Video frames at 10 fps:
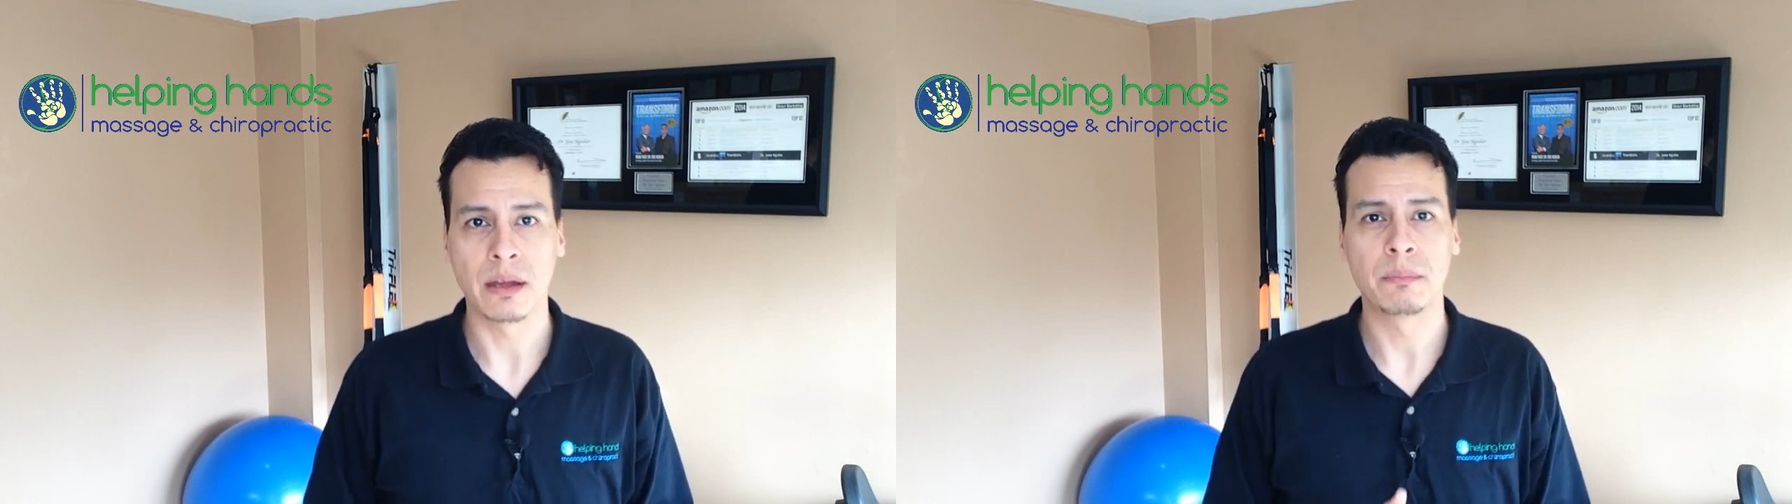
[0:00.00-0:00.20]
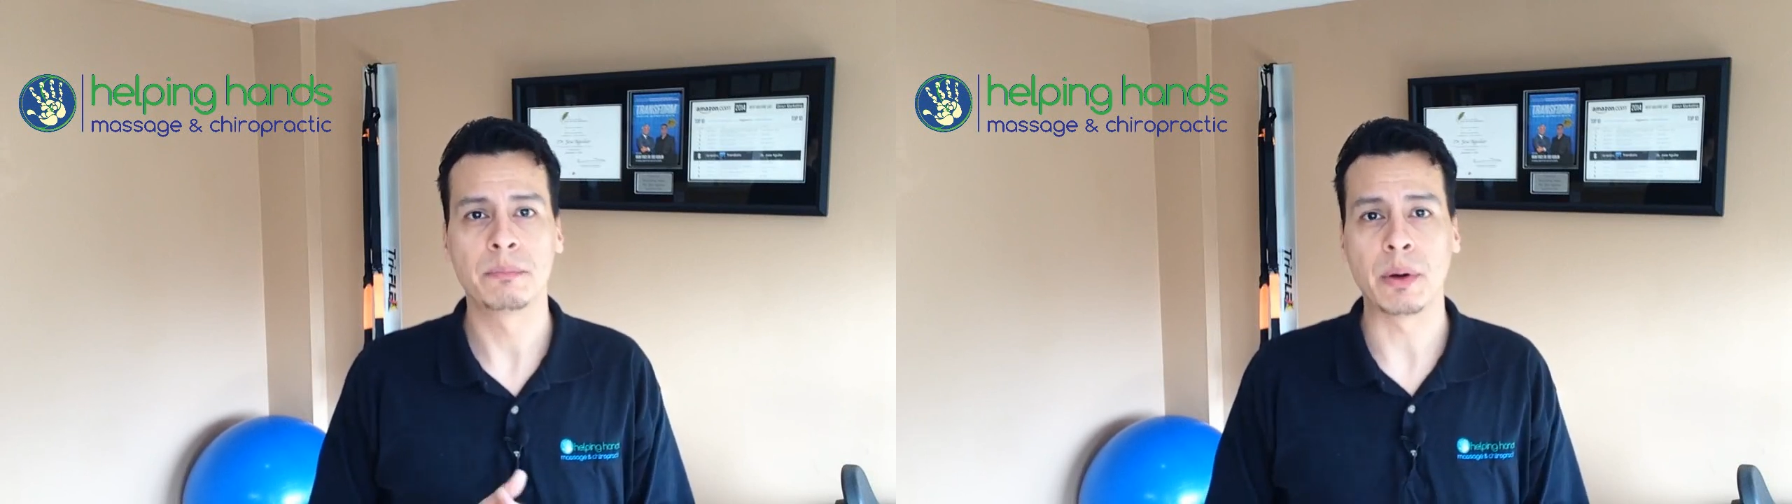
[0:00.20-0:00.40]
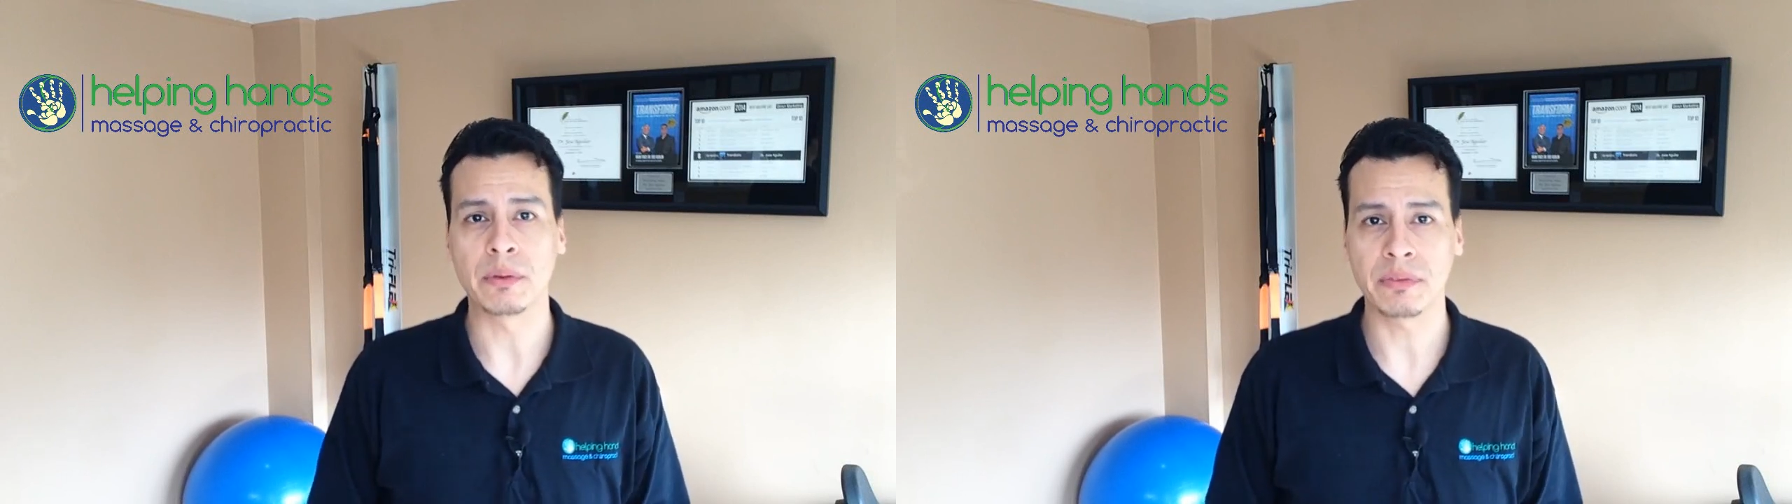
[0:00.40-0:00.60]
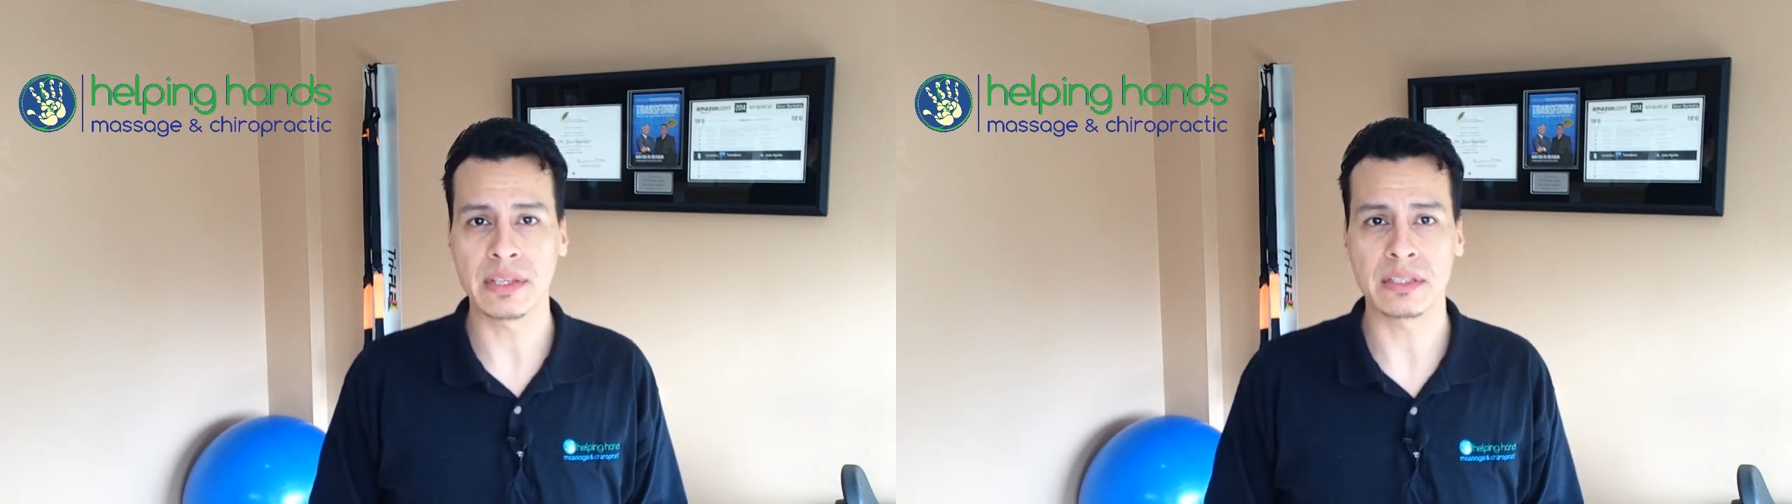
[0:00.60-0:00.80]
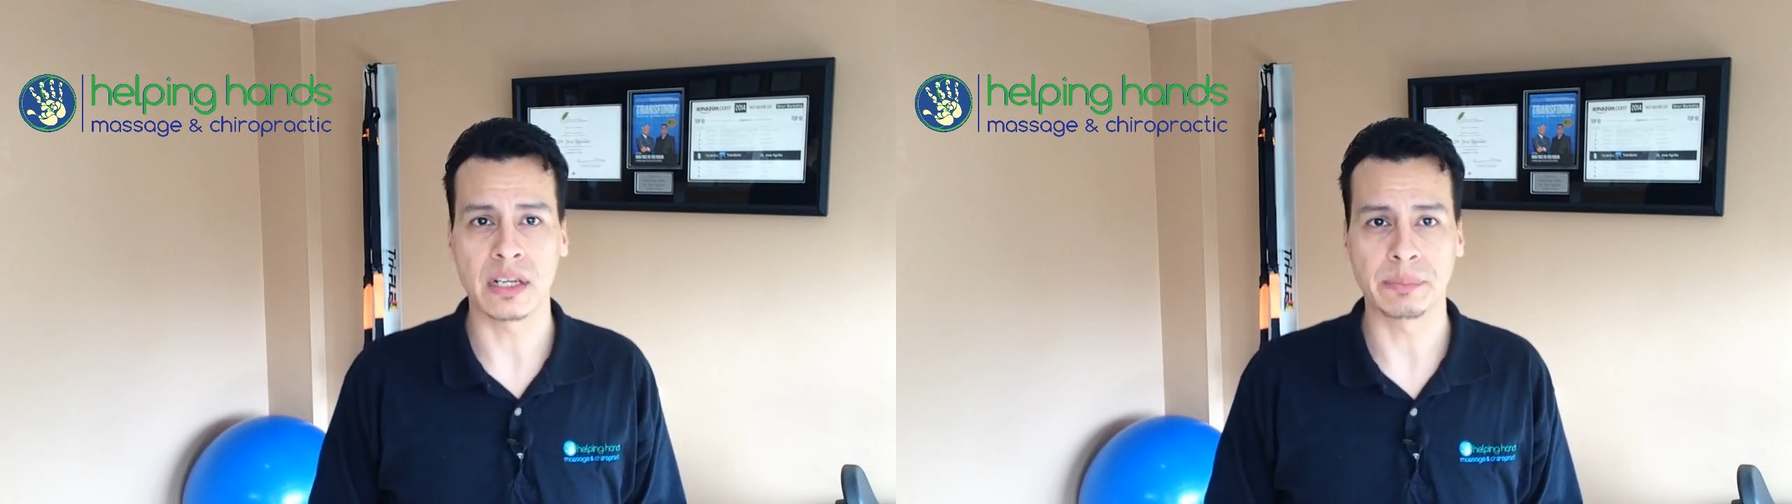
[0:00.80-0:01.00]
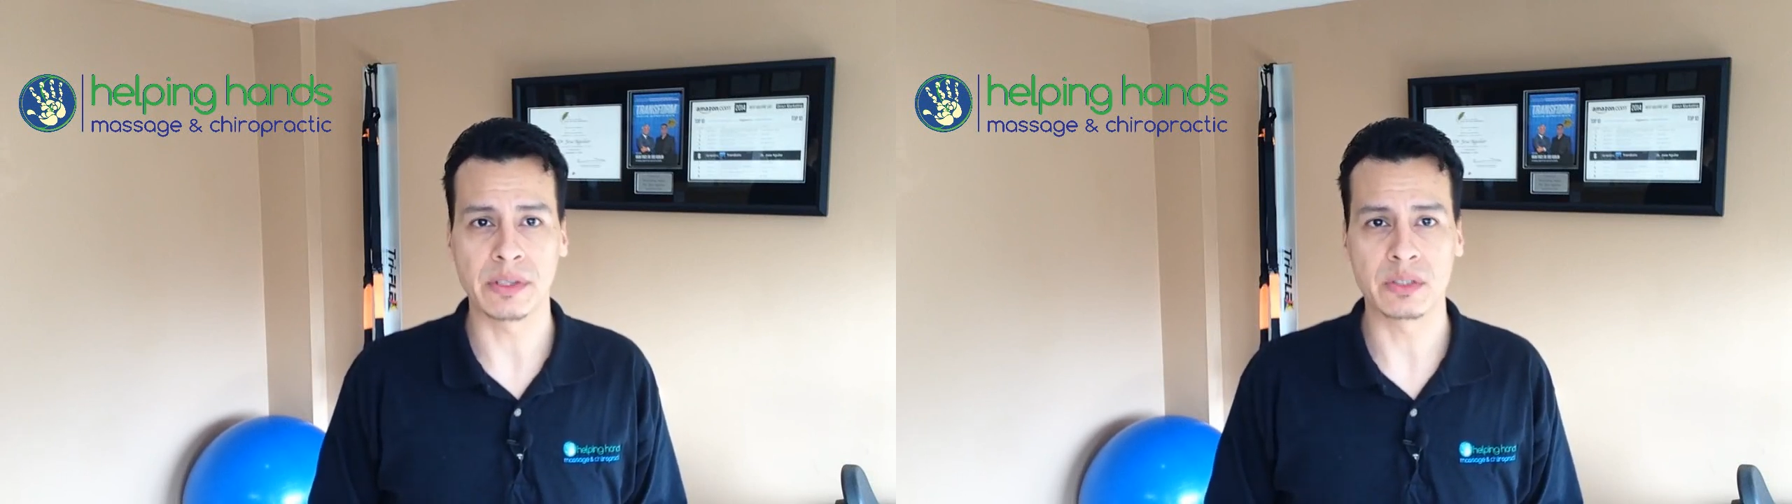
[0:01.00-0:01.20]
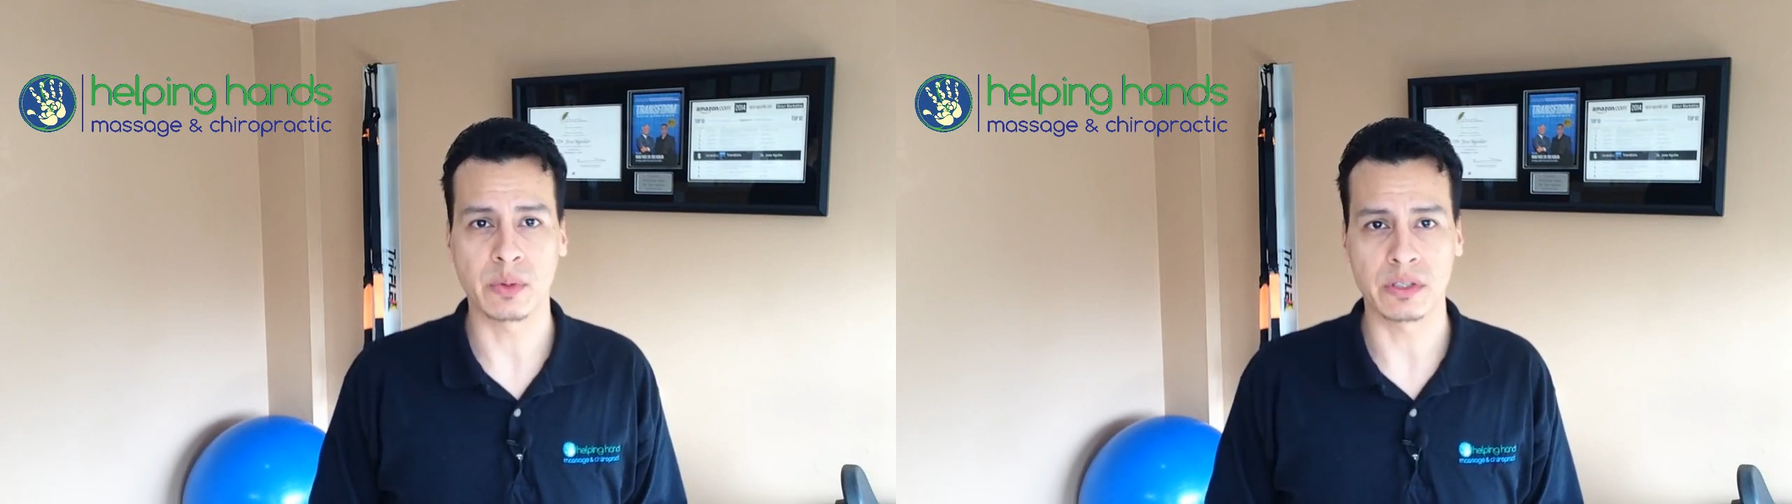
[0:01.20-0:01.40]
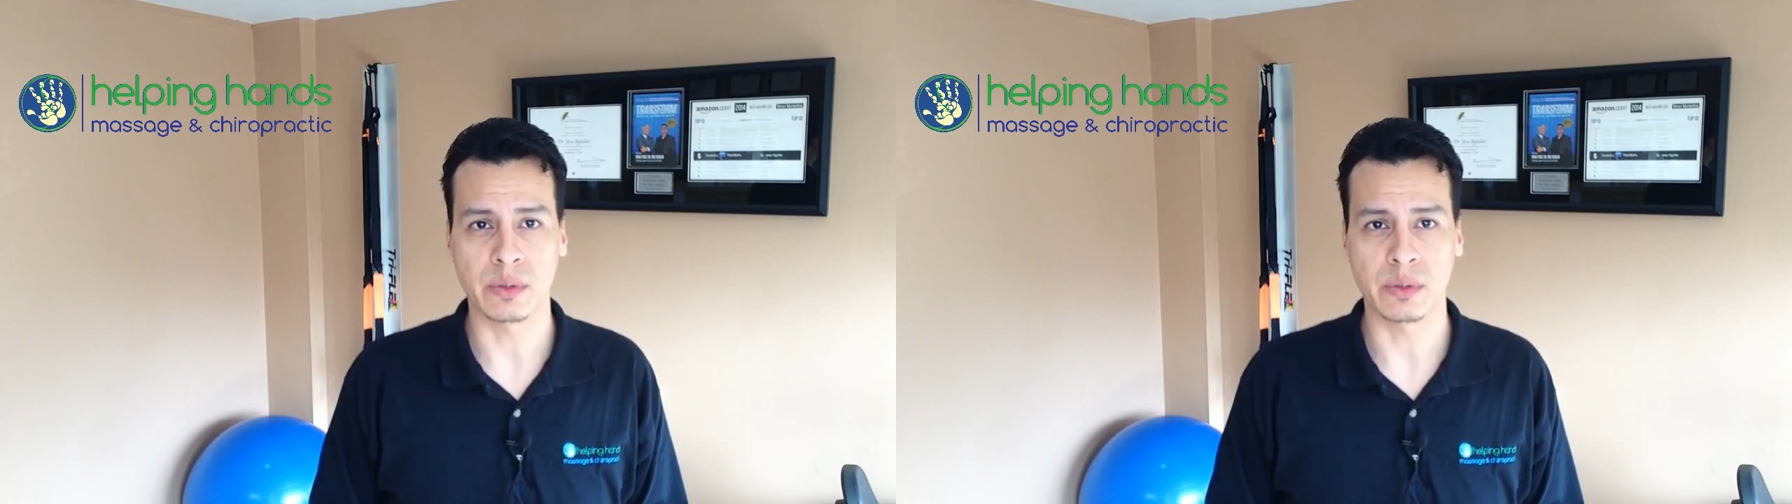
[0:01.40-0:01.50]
Both of these therapies work